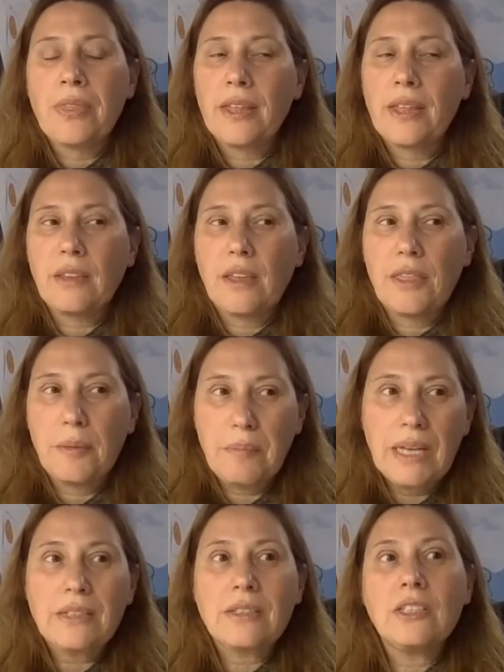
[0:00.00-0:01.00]
that the
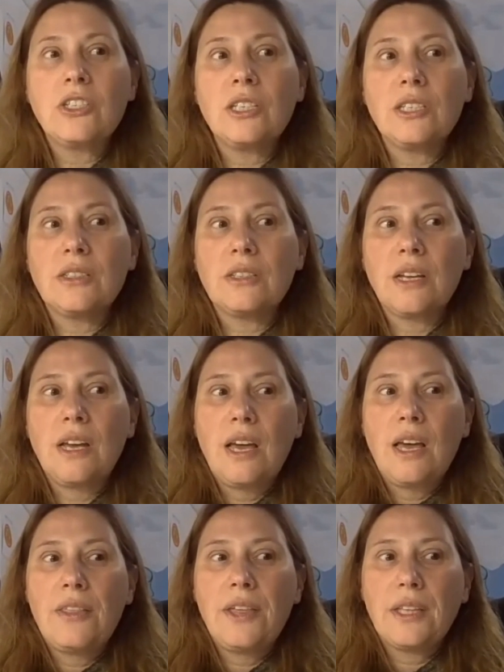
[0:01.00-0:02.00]
message is
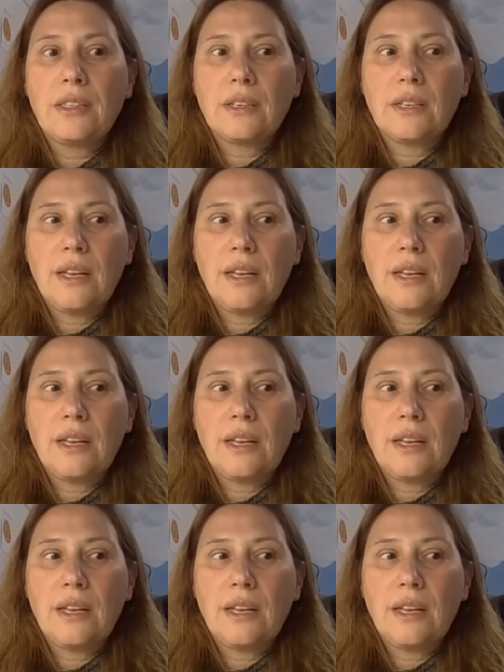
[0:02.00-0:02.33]
that